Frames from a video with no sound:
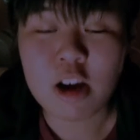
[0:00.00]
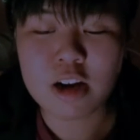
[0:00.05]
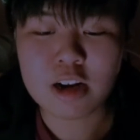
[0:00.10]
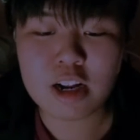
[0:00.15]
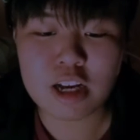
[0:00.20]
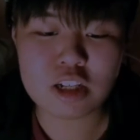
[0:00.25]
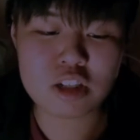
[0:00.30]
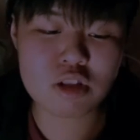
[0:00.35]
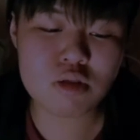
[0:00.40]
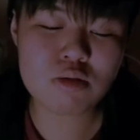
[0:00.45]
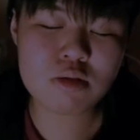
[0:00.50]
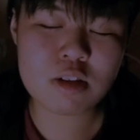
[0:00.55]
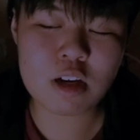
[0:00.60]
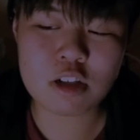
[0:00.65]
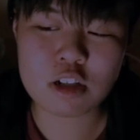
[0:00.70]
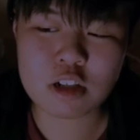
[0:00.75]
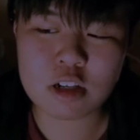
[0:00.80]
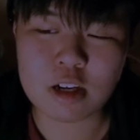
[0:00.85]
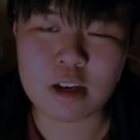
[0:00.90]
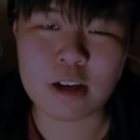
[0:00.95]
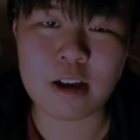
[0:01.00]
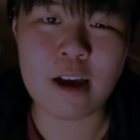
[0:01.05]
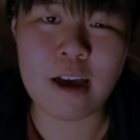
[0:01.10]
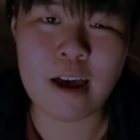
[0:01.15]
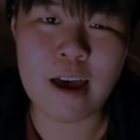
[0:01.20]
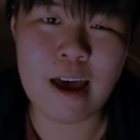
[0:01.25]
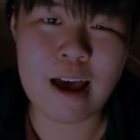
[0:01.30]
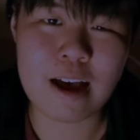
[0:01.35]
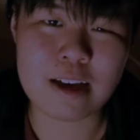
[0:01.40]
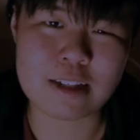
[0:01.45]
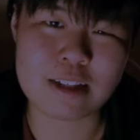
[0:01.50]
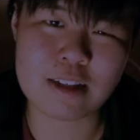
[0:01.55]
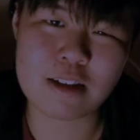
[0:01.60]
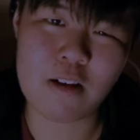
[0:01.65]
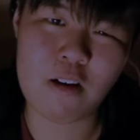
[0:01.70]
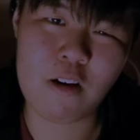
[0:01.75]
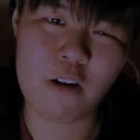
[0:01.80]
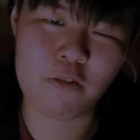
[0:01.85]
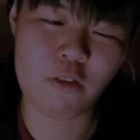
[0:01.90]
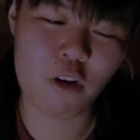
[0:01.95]
There's no such thing as
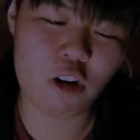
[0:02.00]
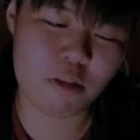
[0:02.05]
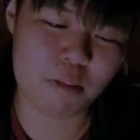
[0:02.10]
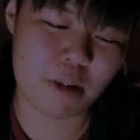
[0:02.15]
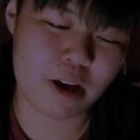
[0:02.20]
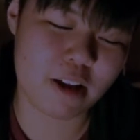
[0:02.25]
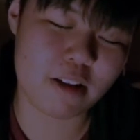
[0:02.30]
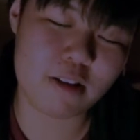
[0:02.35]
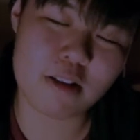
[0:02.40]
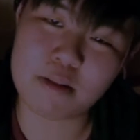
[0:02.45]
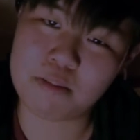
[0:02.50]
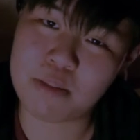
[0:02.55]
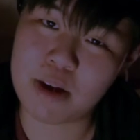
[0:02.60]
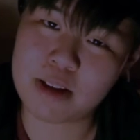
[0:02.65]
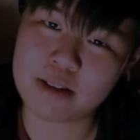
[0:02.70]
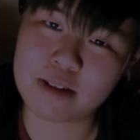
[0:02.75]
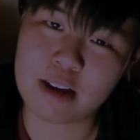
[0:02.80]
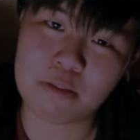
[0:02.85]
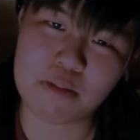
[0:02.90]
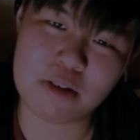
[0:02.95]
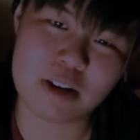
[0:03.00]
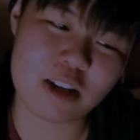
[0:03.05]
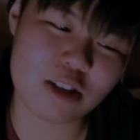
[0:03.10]
a format in pen tapping.